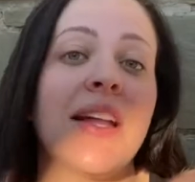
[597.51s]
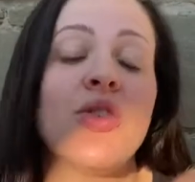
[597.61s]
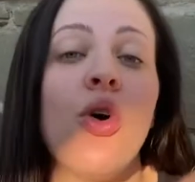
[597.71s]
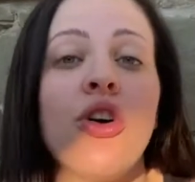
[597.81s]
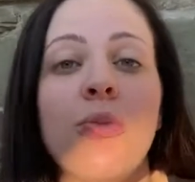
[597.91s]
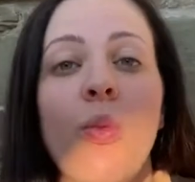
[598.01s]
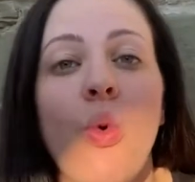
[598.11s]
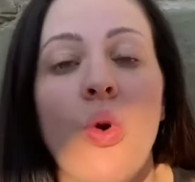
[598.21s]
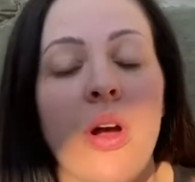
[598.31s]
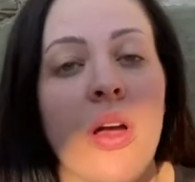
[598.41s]
I talk
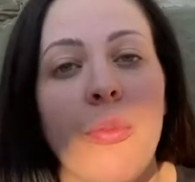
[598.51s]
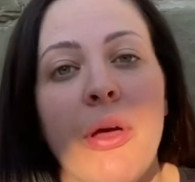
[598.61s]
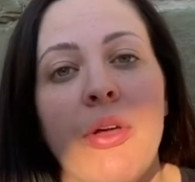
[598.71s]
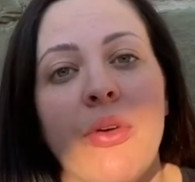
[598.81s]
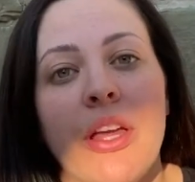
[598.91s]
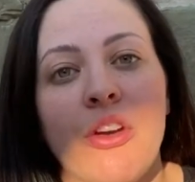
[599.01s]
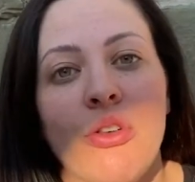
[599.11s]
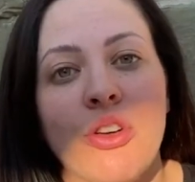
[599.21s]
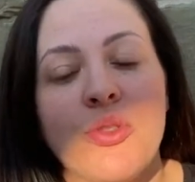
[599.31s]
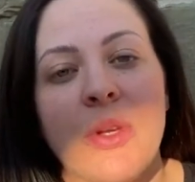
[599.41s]
more about
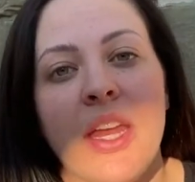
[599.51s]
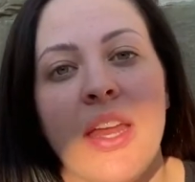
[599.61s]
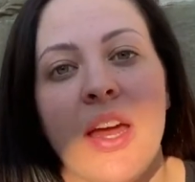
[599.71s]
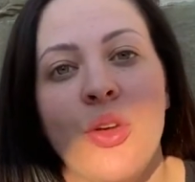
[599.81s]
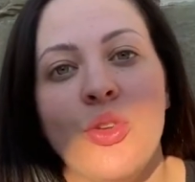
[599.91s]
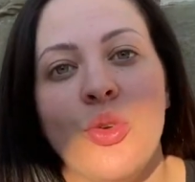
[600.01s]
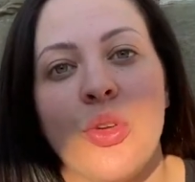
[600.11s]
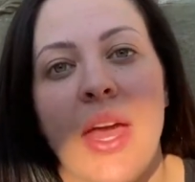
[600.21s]
engorgement and how you